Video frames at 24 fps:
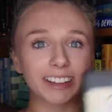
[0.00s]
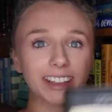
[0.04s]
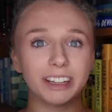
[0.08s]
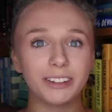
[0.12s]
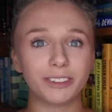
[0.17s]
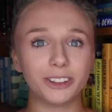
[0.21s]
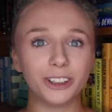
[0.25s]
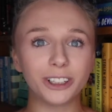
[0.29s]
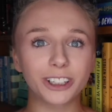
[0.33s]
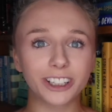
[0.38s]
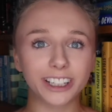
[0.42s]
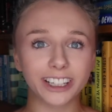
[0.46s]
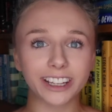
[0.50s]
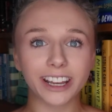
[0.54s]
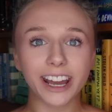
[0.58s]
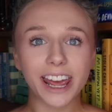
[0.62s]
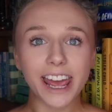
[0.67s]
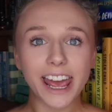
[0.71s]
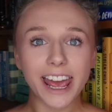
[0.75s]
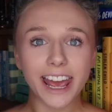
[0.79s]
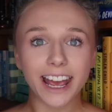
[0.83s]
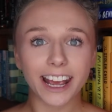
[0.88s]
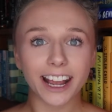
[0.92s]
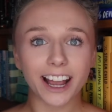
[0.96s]
If you can
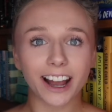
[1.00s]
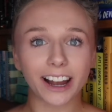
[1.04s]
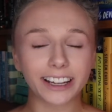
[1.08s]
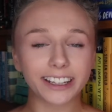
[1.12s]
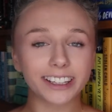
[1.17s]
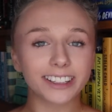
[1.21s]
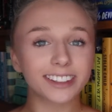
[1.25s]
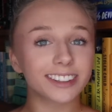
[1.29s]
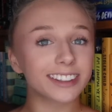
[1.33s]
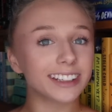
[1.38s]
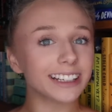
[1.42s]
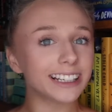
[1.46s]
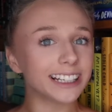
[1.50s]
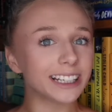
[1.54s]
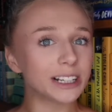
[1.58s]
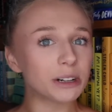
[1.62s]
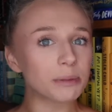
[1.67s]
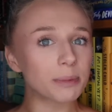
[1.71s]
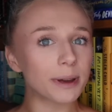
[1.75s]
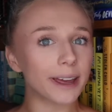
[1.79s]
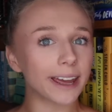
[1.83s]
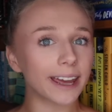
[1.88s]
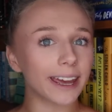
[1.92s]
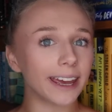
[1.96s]
kind of see a
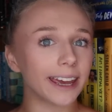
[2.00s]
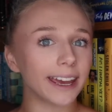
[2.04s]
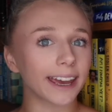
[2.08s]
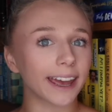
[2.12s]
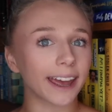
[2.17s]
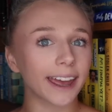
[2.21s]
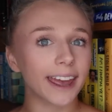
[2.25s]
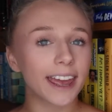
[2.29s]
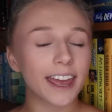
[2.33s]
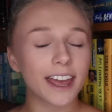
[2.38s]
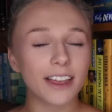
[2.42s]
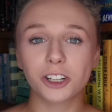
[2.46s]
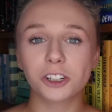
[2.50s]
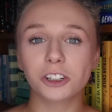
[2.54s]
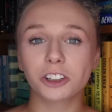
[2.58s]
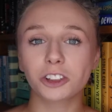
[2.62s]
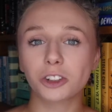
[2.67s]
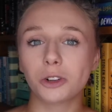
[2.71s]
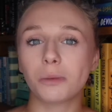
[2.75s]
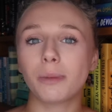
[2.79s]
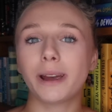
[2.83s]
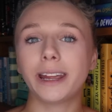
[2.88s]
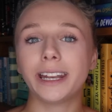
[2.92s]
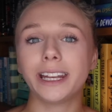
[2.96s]
little bit here, they're just
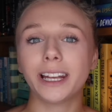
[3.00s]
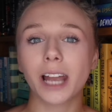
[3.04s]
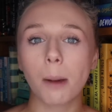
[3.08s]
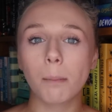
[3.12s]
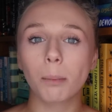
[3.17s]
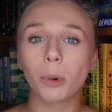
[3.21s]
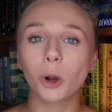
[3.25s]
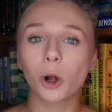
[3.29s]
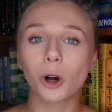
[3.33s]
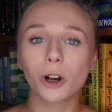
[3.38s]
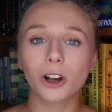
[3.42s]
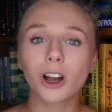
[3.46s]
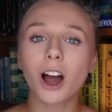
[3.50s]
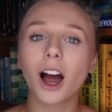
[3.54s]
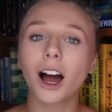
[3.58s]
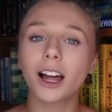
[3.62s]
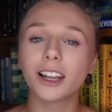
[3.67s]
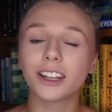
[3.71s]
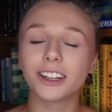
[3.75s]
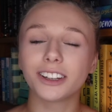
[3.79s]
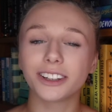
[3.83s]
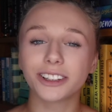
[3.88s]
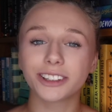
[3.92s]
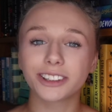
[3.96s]
all mainly like block
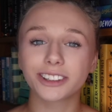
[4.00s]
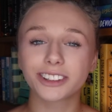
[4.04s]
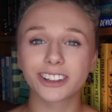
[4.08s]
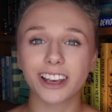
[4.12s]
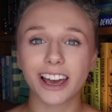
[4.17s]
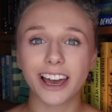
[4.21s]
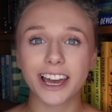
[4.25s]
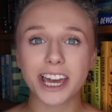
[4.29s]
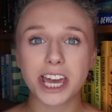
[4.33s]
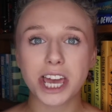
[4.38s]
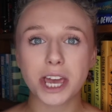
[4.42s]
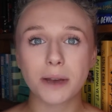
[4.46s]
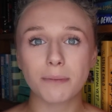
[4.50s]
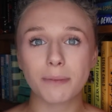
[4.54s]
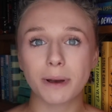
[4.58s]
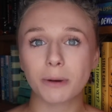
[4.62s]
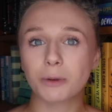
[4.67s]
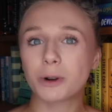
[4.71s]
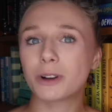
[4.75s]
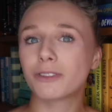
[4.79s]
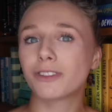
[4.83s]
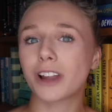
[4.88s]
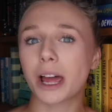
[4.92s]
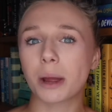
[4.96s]
colours
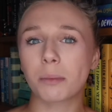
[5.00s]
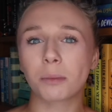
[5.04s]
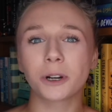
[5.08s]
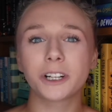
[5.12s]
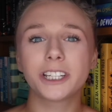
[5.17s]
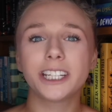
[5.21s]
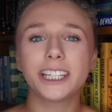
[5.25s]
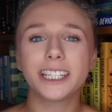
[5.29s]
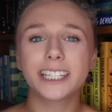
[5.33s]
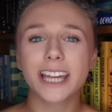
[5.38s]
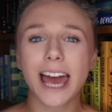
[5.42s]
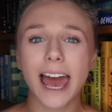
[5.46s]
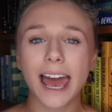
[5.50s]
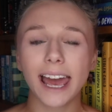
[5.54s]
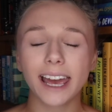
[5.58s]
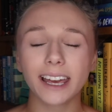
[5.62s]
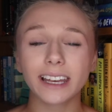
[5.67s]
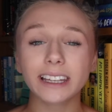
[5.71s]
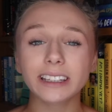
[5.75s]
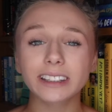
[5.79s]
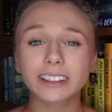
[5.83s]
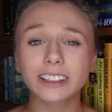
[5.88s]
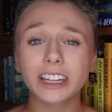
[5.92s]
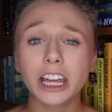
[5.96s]
with like pretty
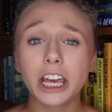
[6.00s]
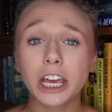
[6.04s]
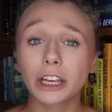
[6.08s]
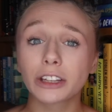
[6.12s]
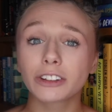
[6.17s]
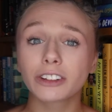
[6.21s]
text,